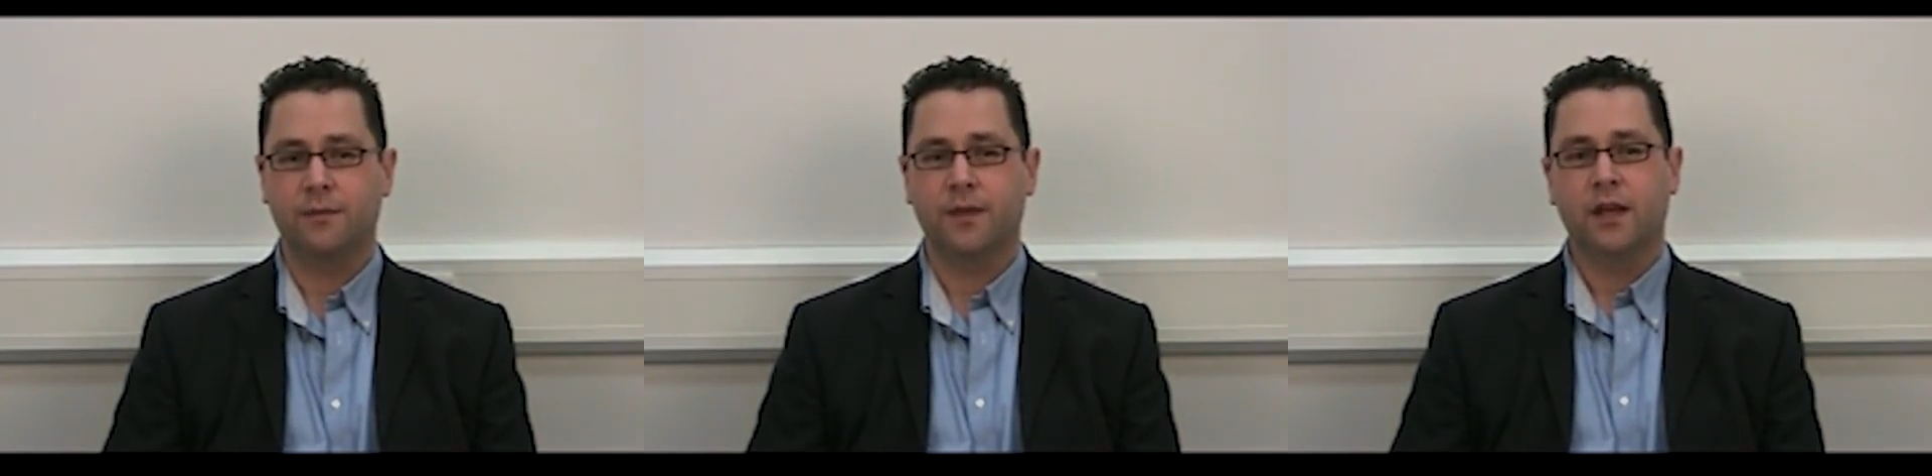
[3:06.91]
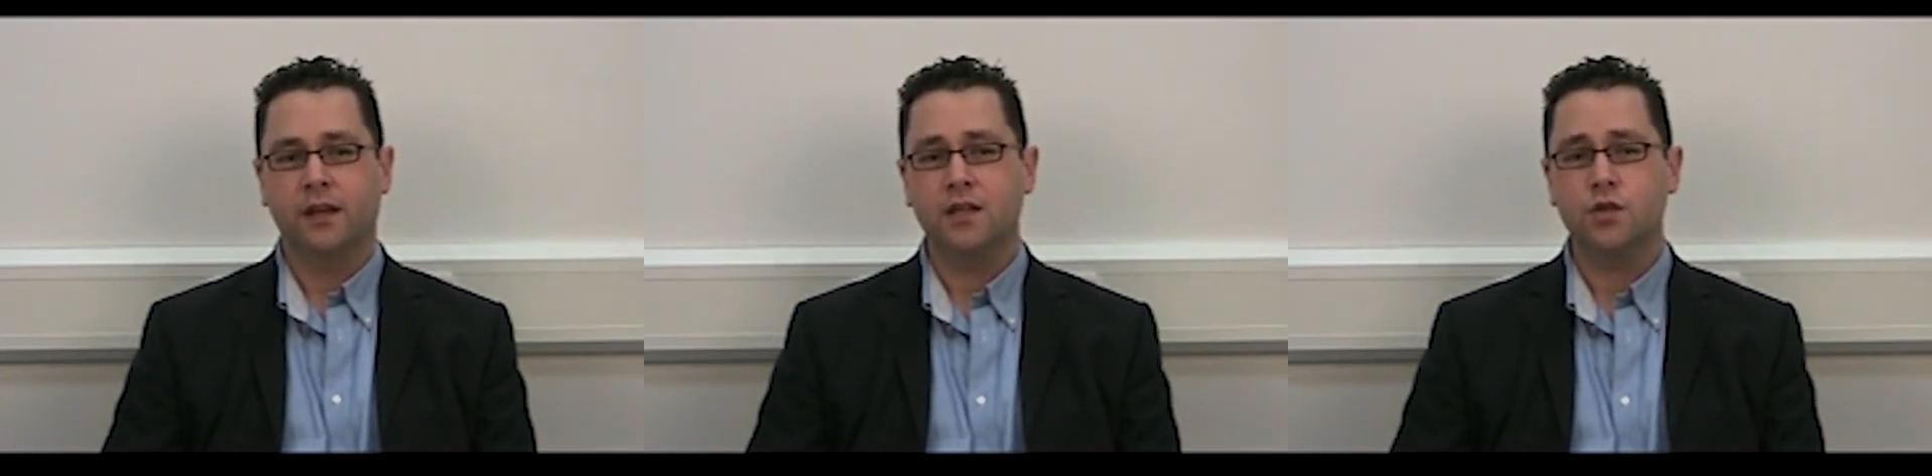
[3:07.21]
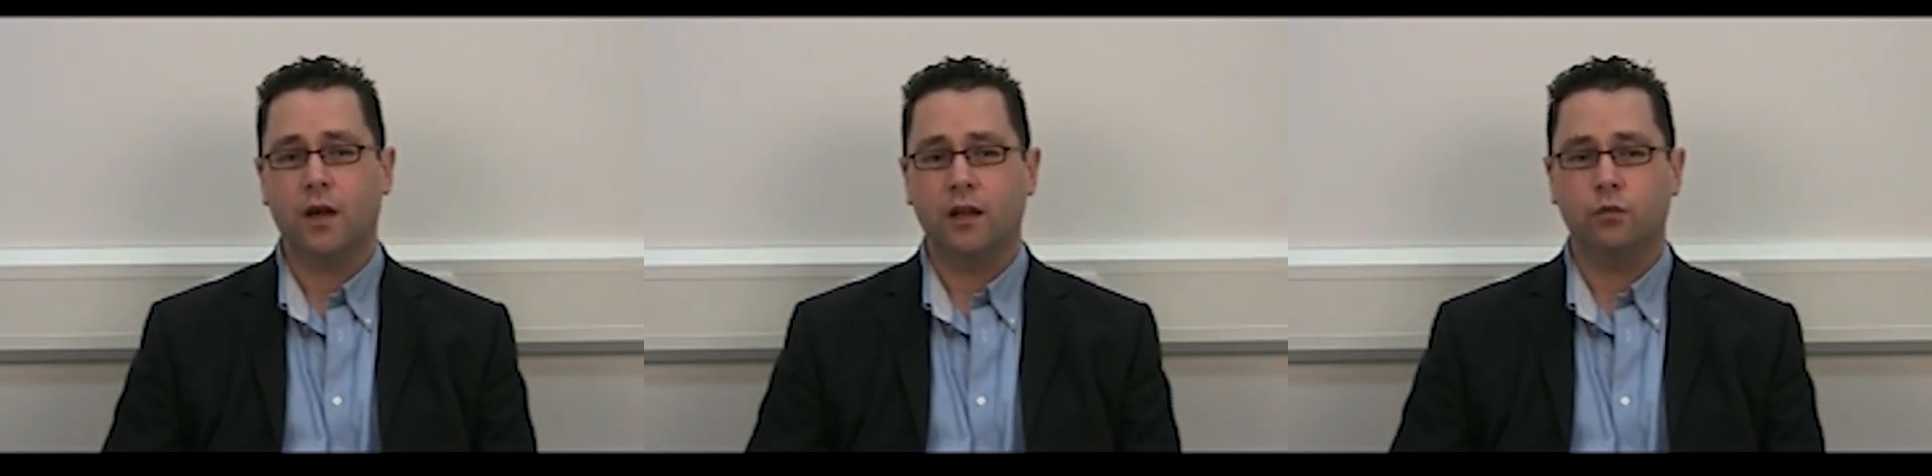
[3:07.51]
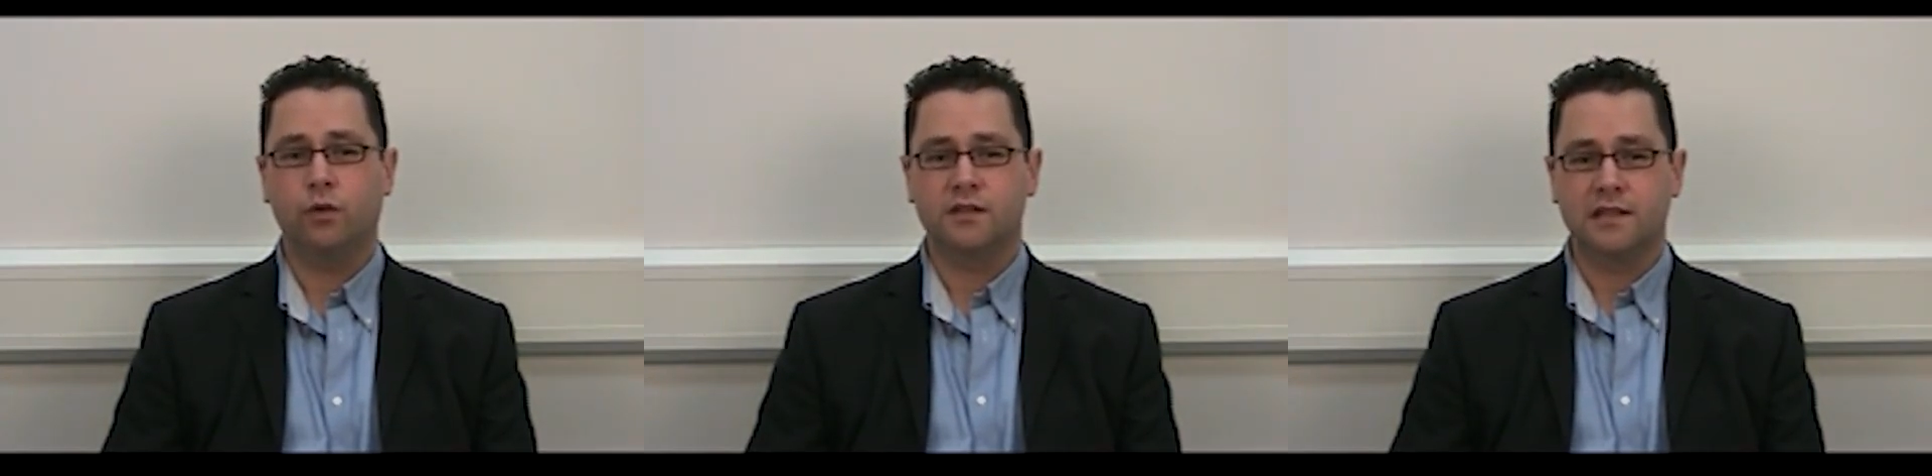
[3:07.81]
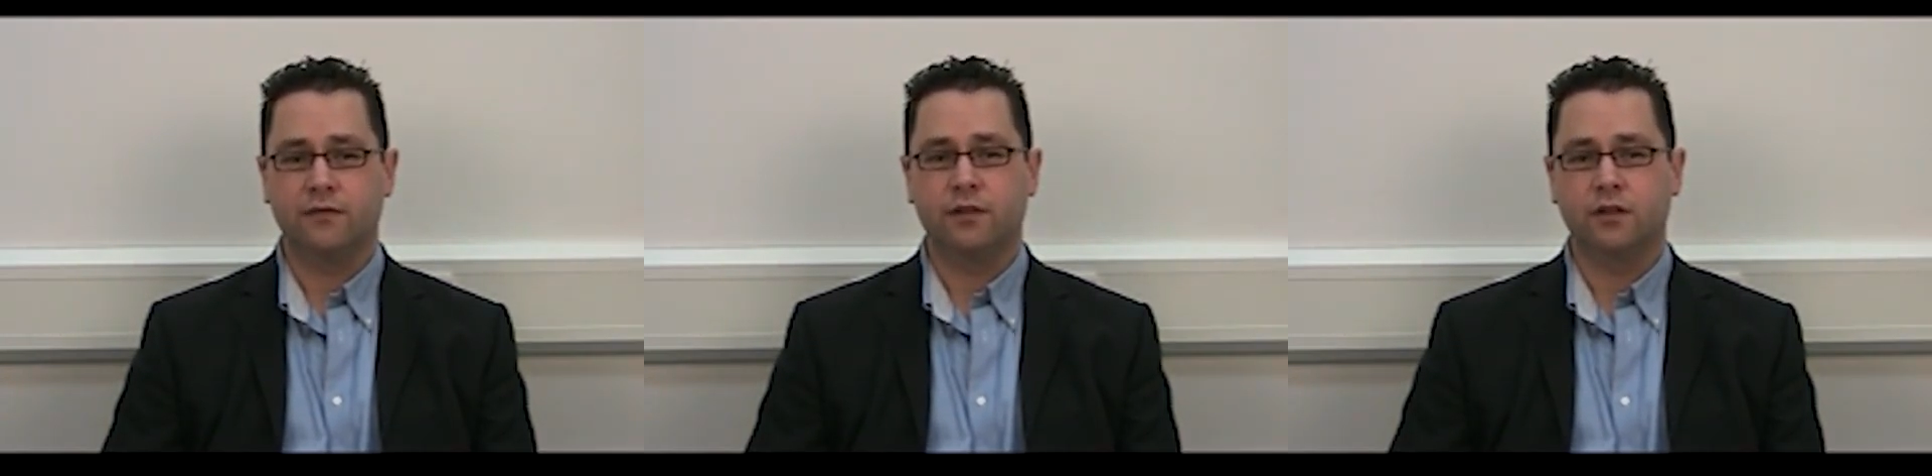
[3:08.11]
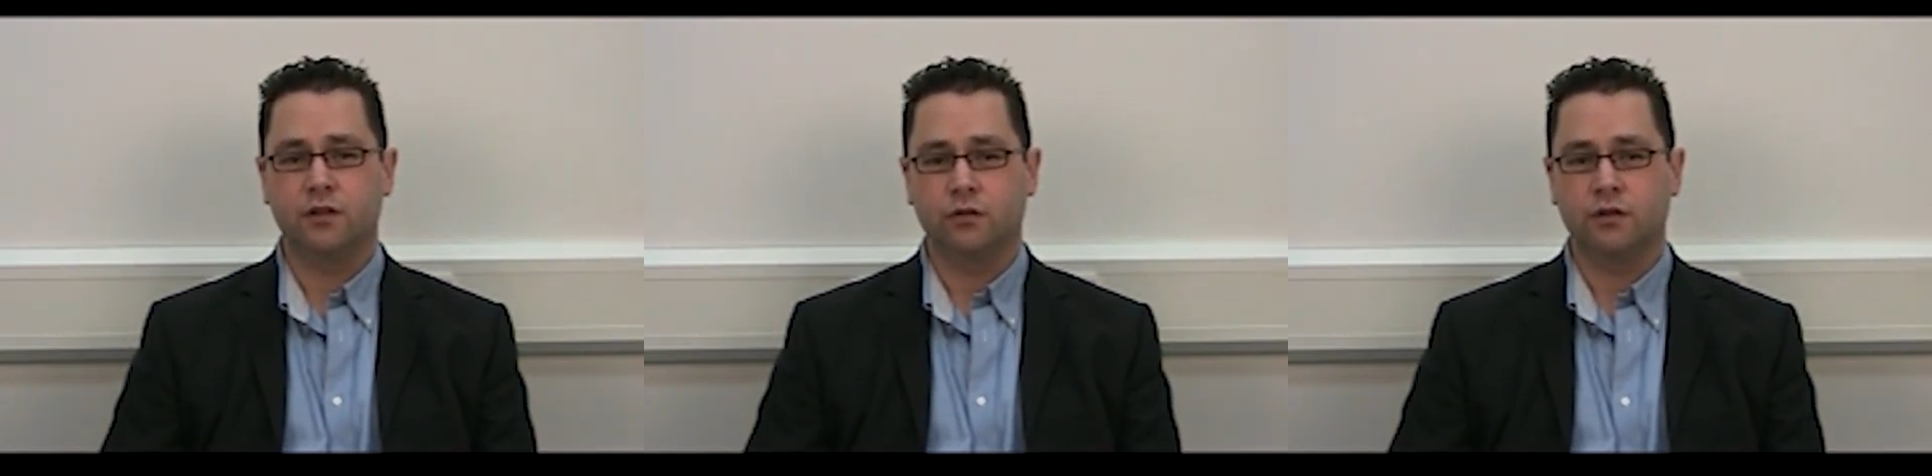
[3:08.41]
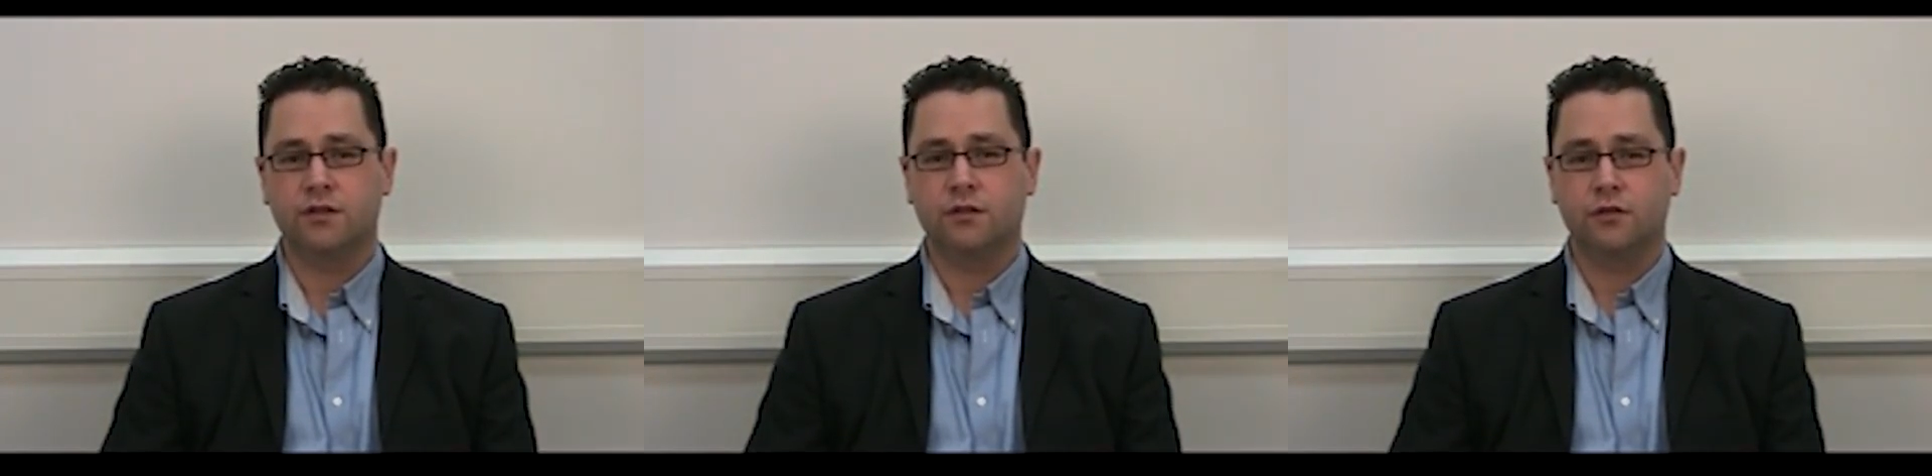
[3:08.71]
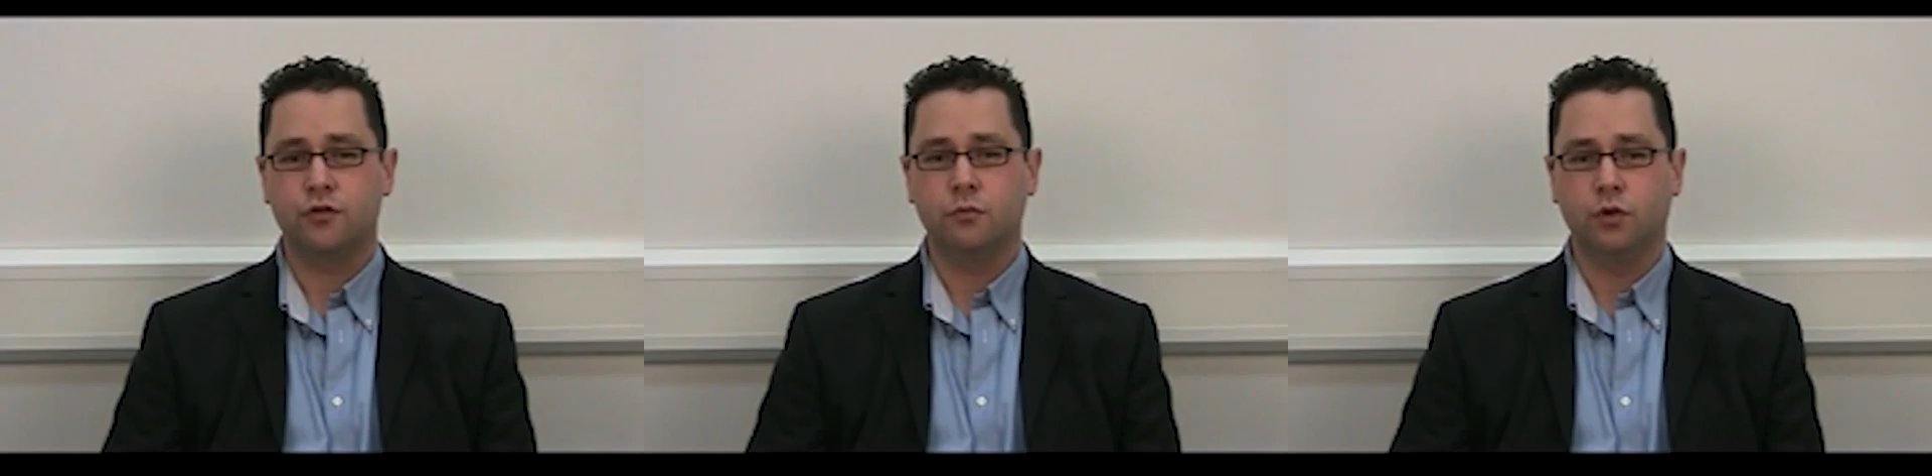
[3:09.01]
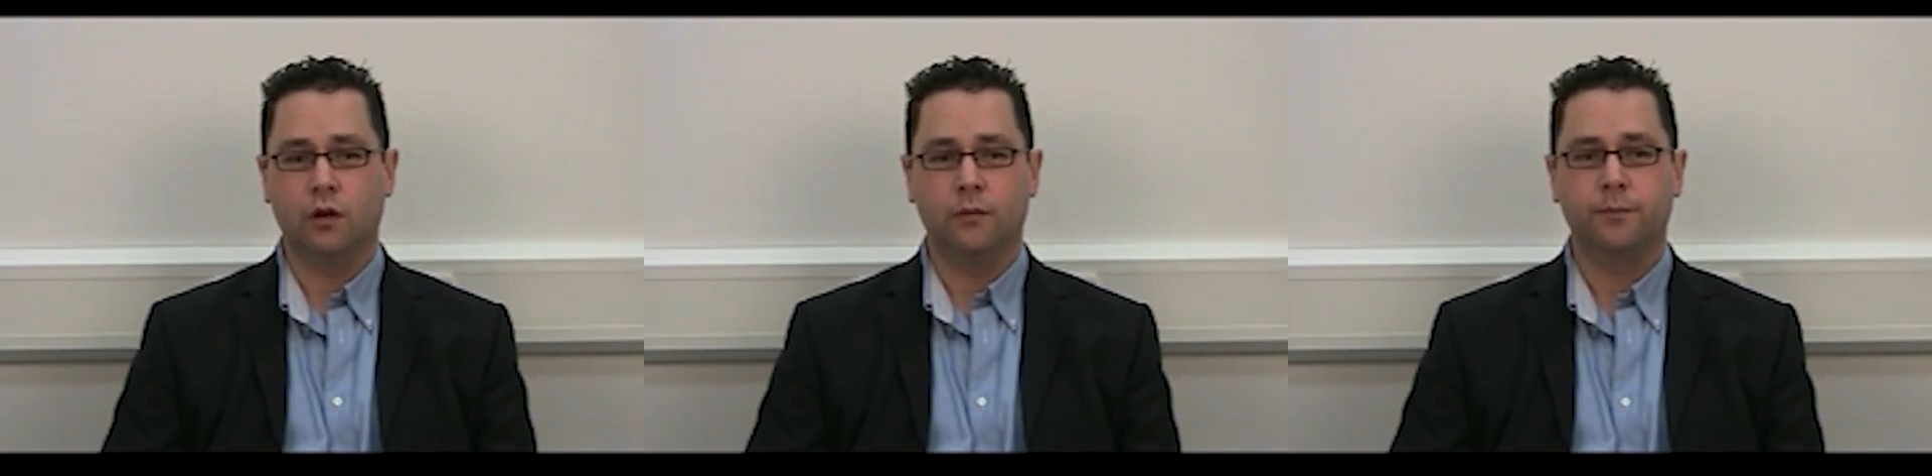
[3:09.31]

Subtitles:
In UL, we're delivering the units through Moodle